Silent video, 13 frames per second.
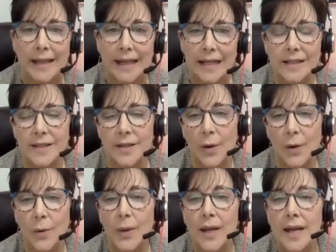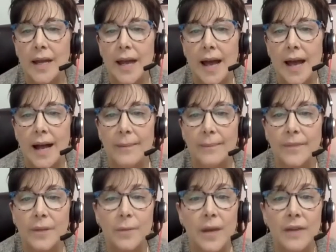it. So
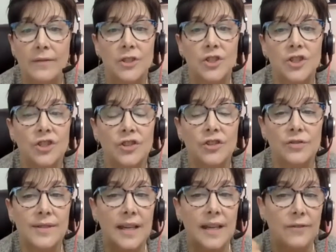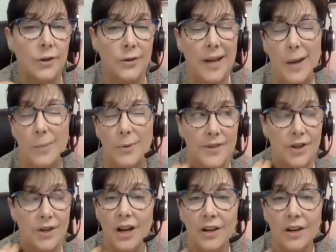you may even choose, if your campers are
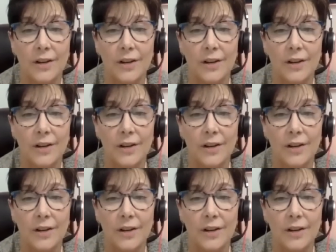younger,